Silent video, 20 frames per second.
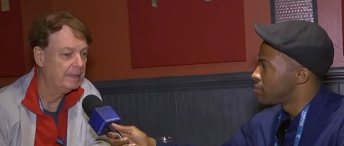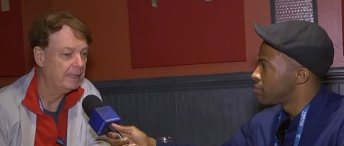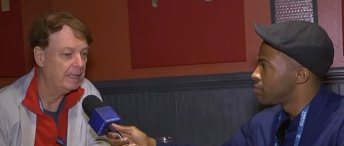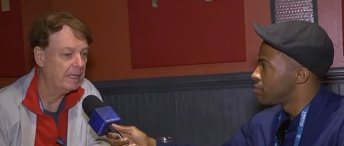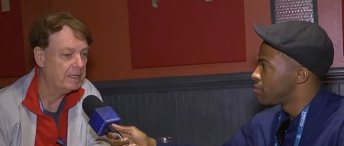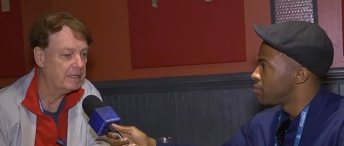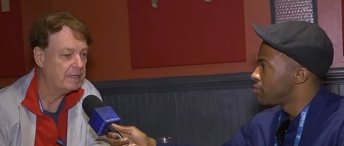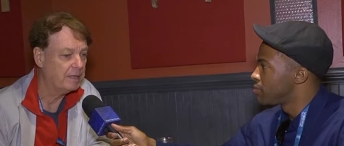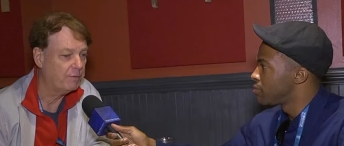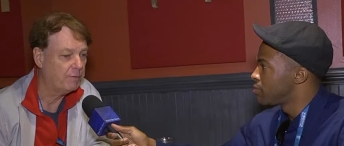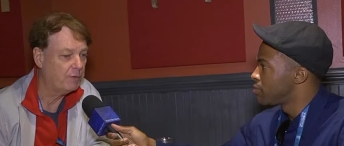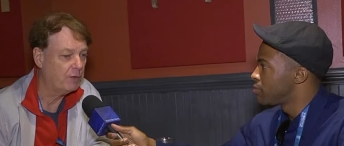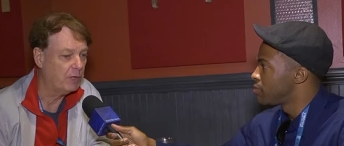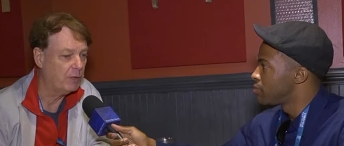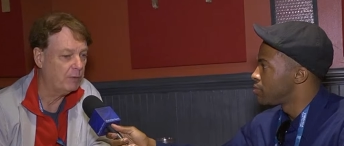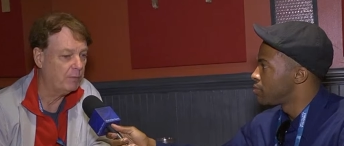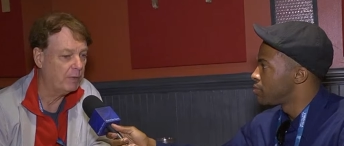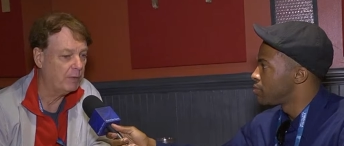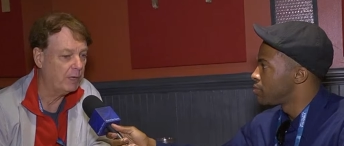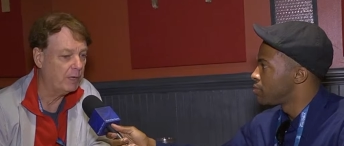Speaker 1: it's a
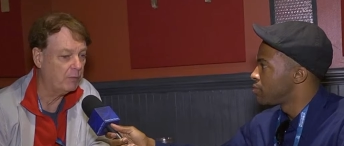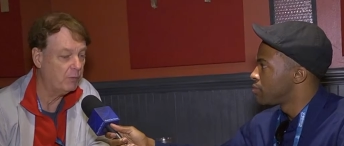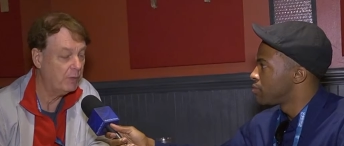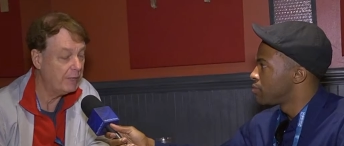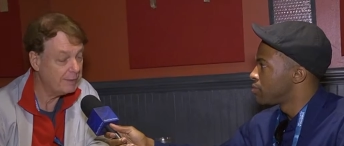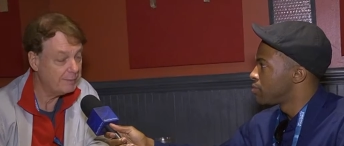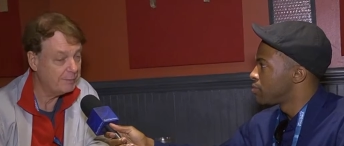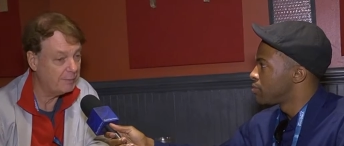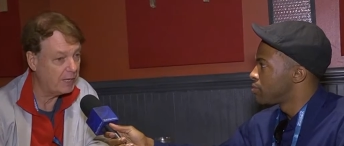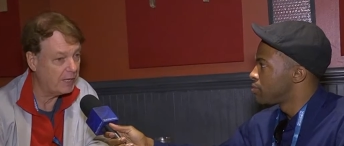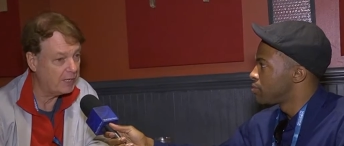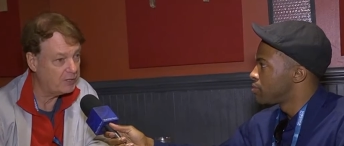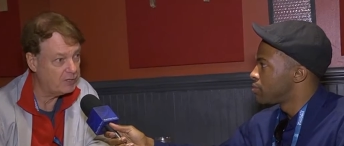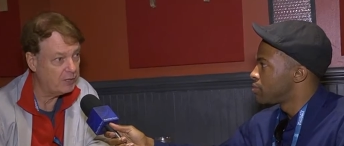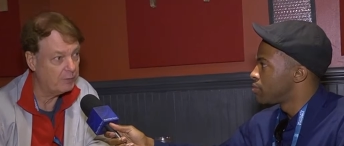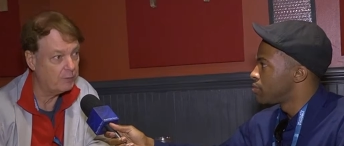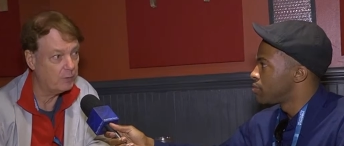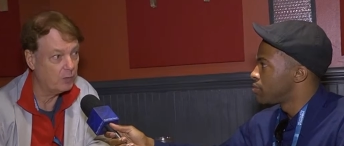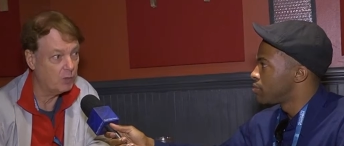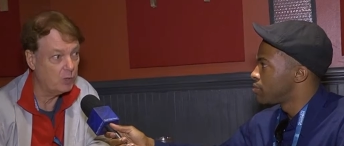film uh, written by
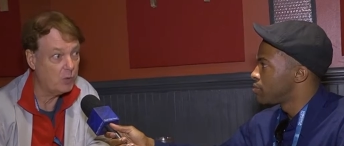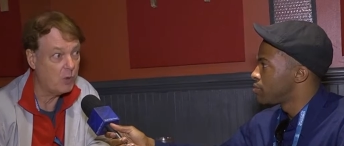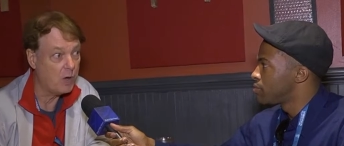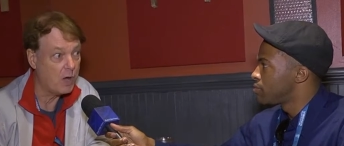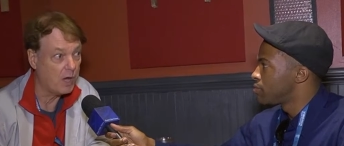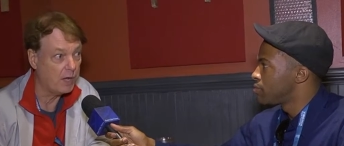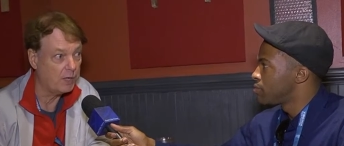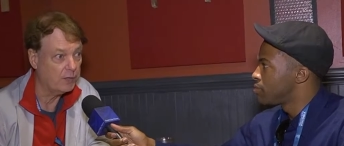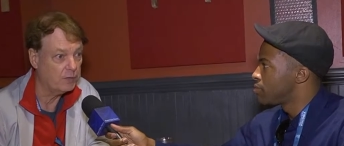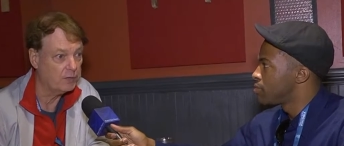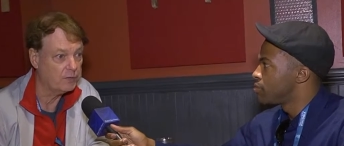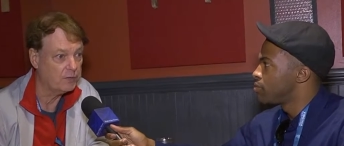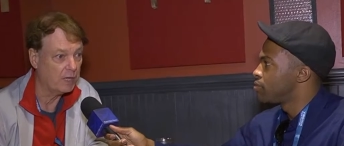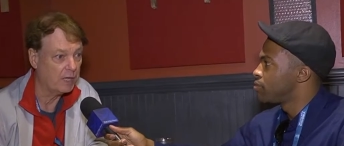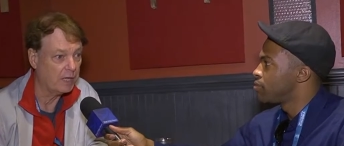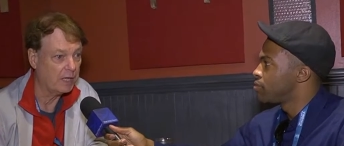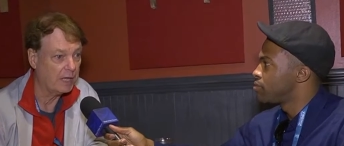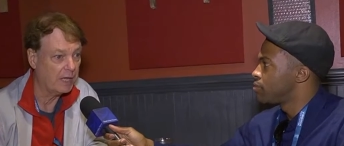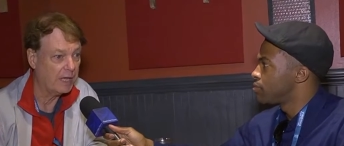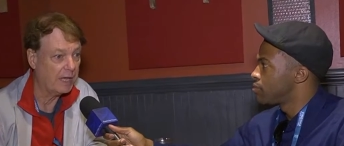Jim Lujan, who's
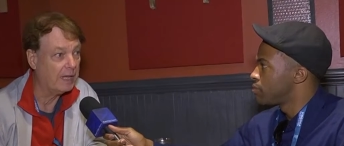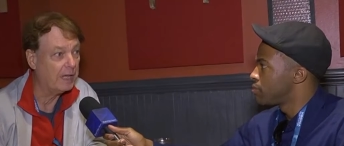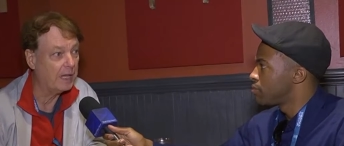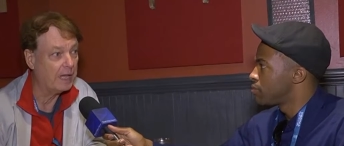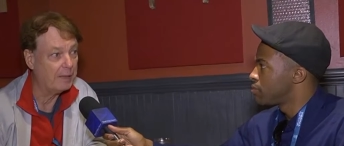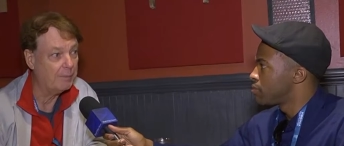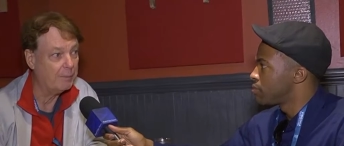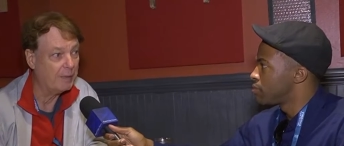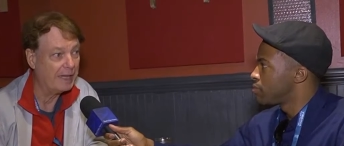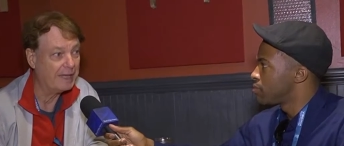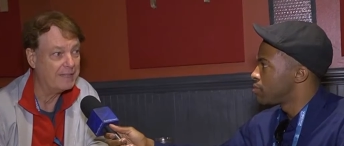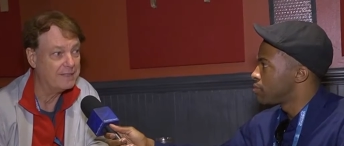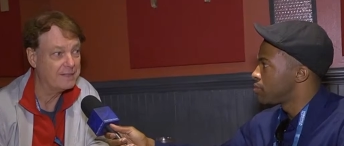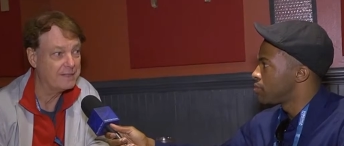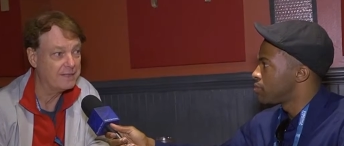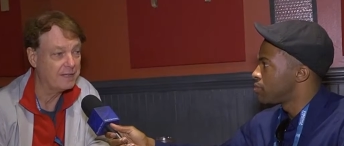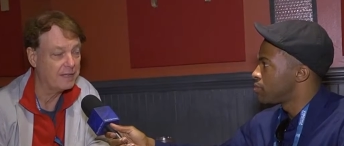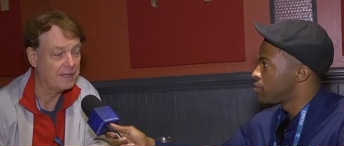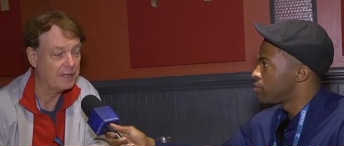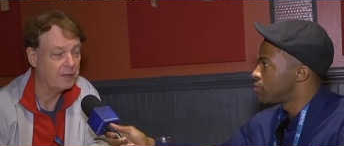a LA
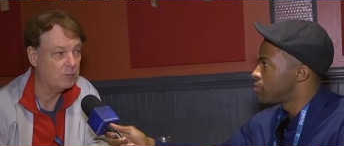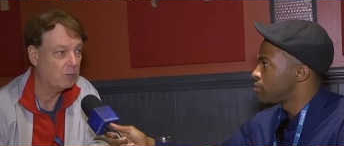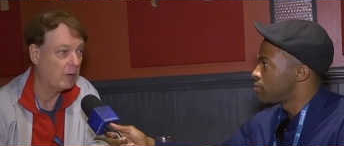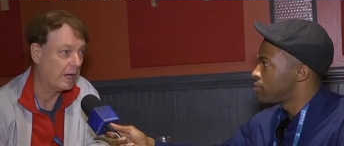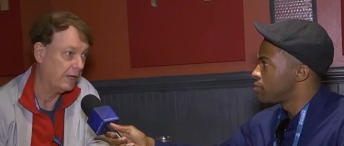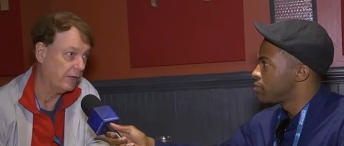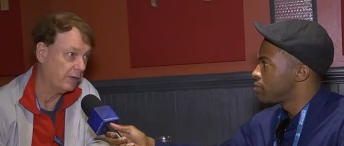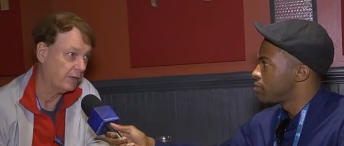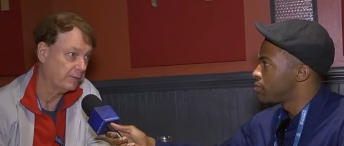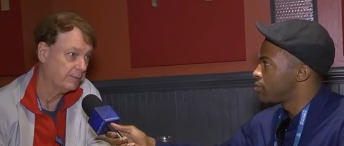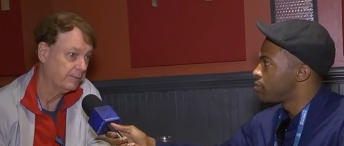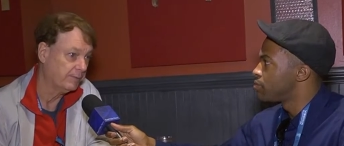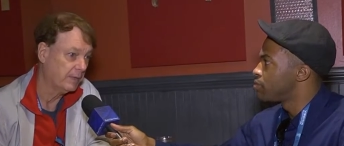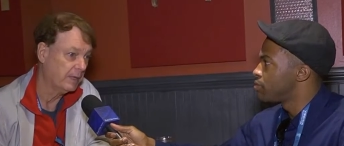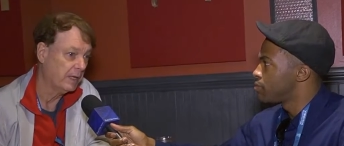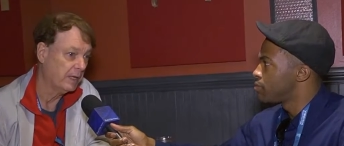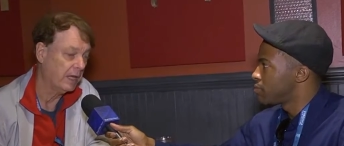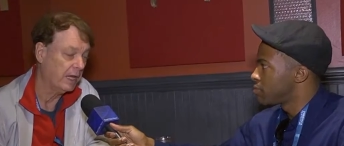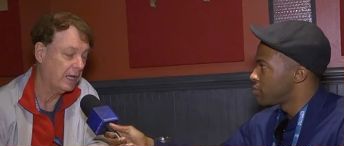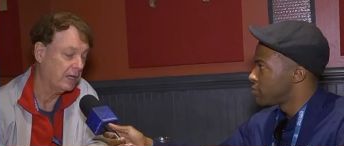based uh, writer
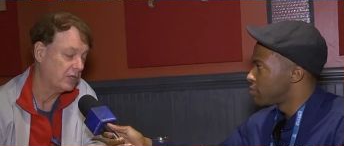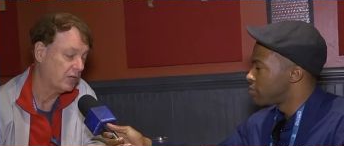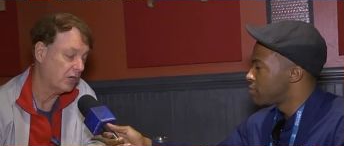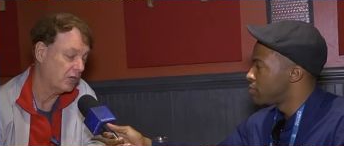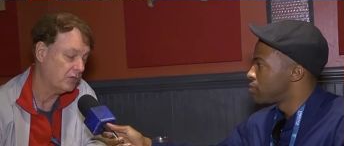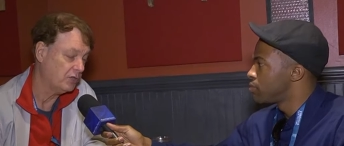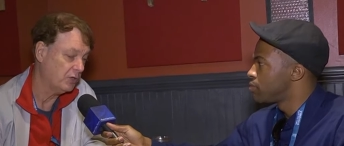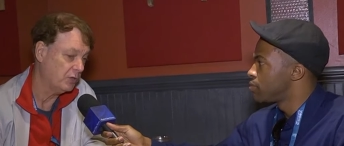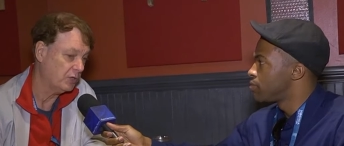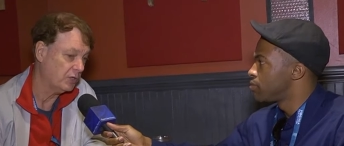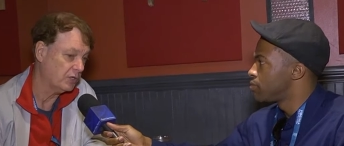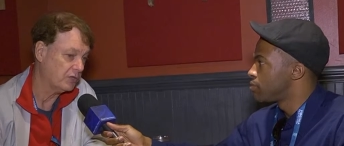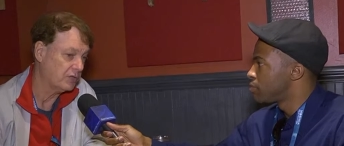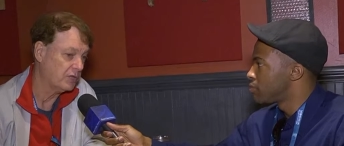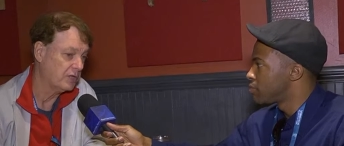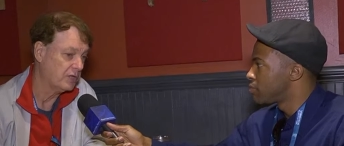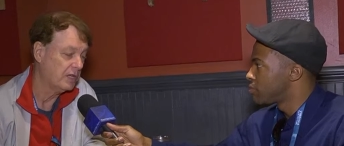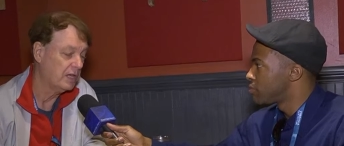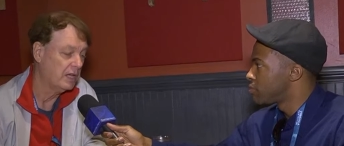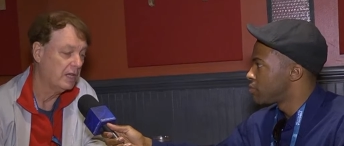and cartoonist